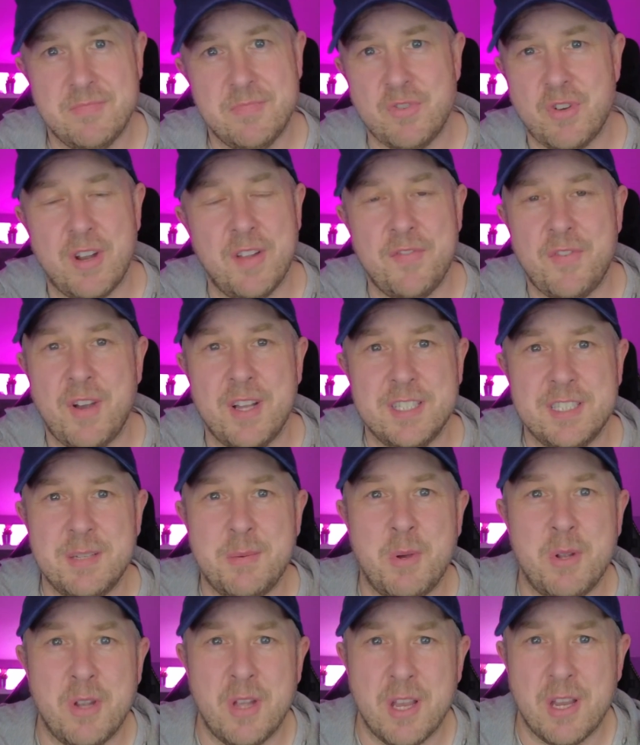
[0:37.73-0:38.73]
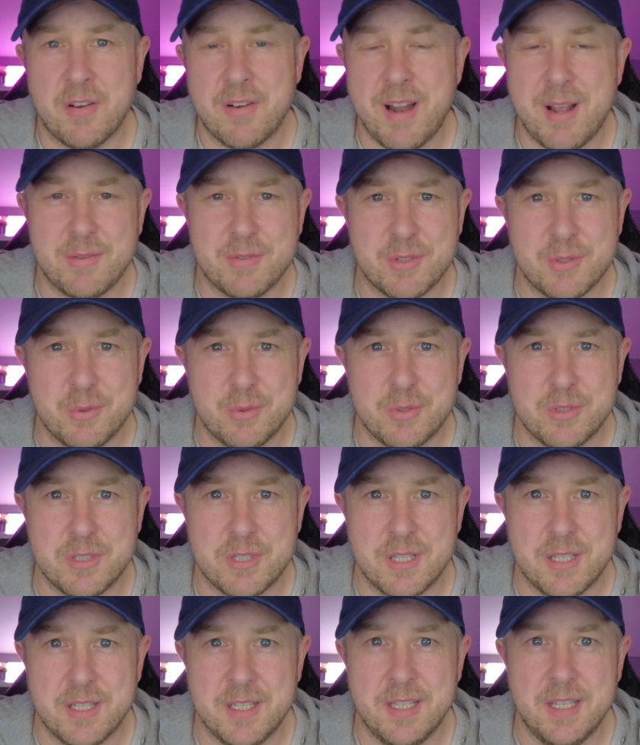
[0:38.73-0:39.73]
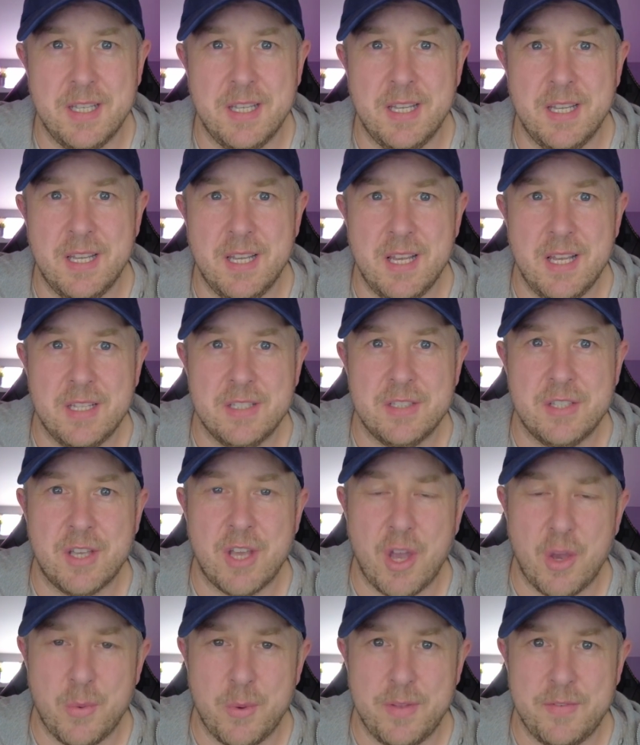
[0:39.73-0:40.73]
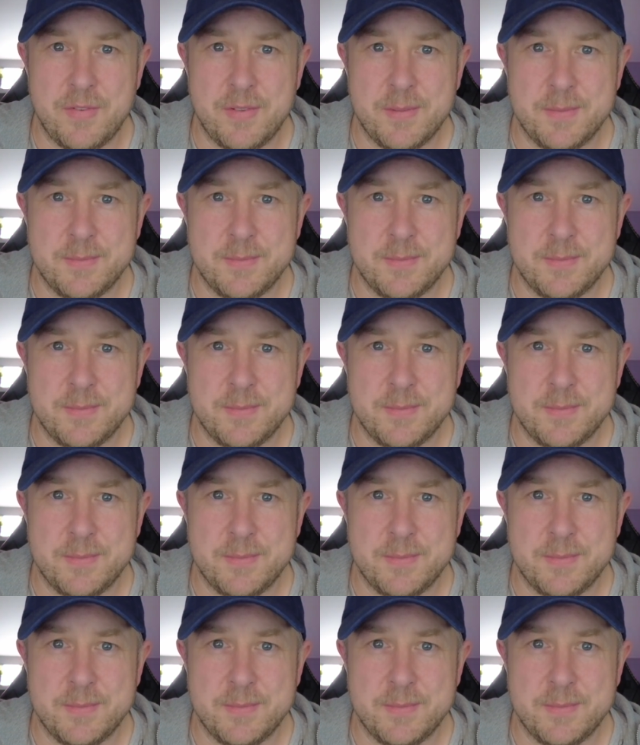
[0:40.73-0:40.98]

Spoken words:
trying to find some online ground schools to go with.